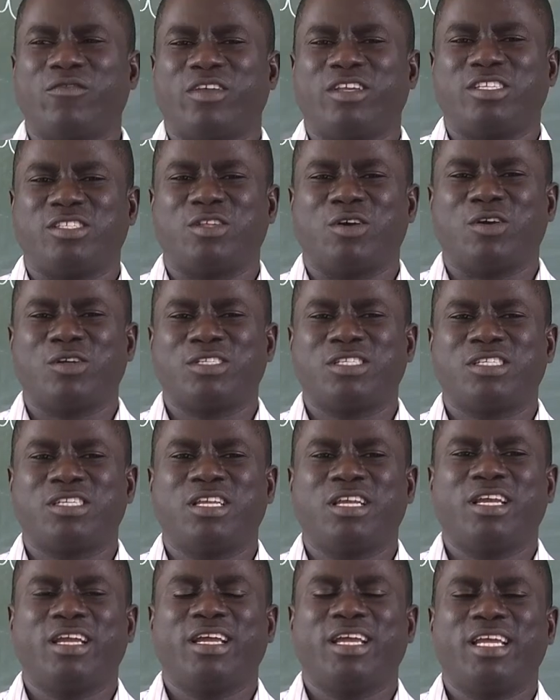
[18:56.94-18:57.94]
fish does
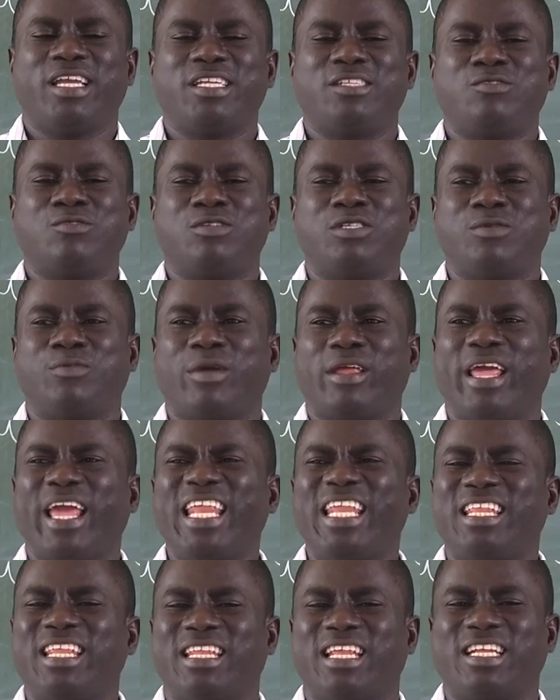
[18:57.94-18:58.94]
is to depend,
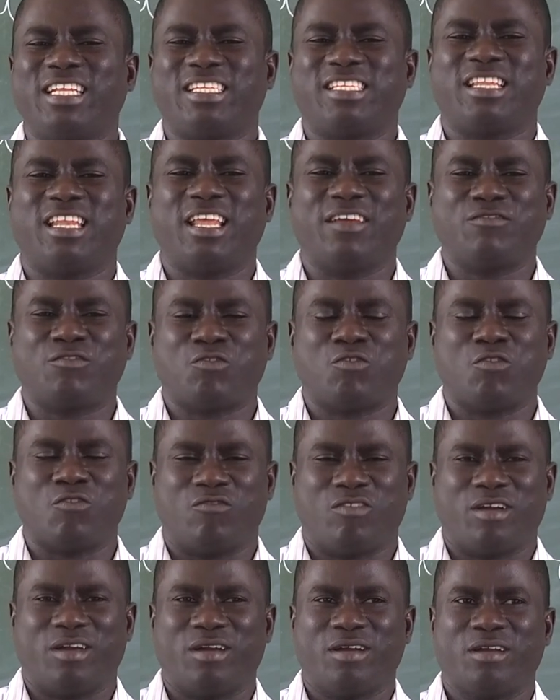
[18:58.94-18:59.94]
anything that is left
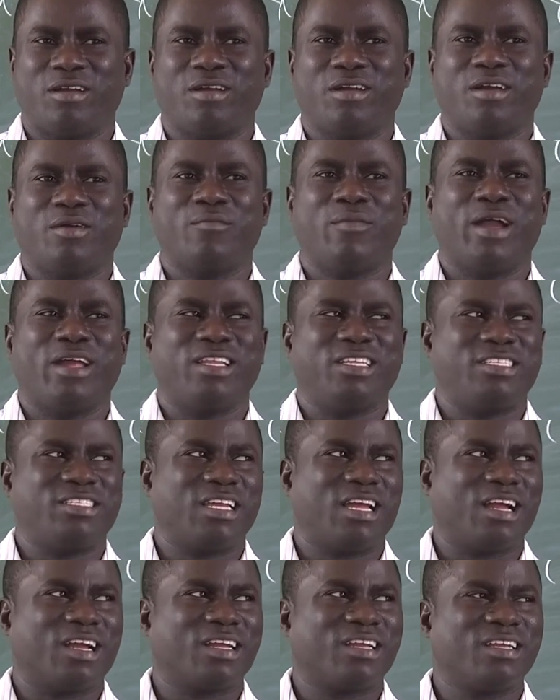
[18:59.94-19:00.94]
over by the
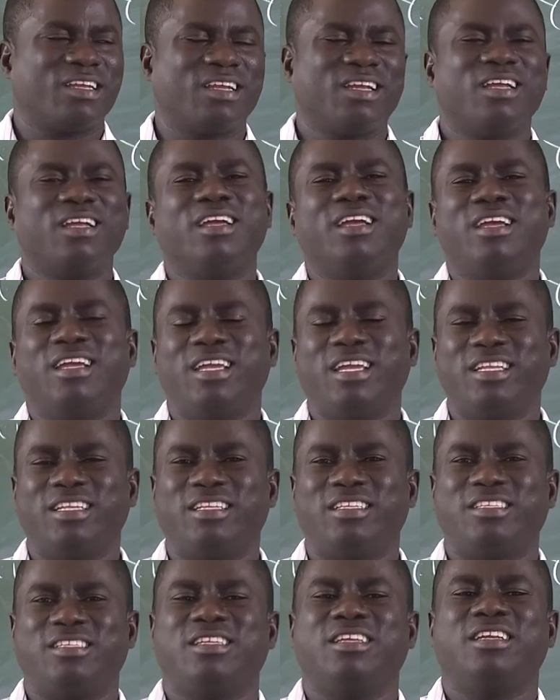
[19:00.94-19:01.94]
shark, it
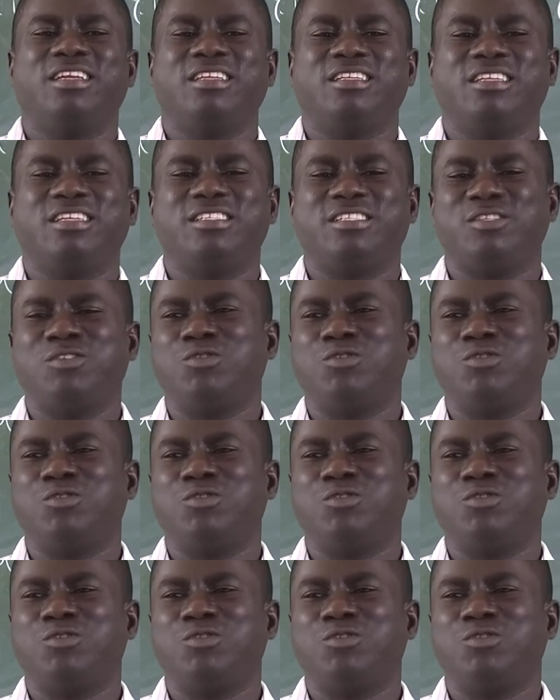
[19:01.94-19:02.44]
is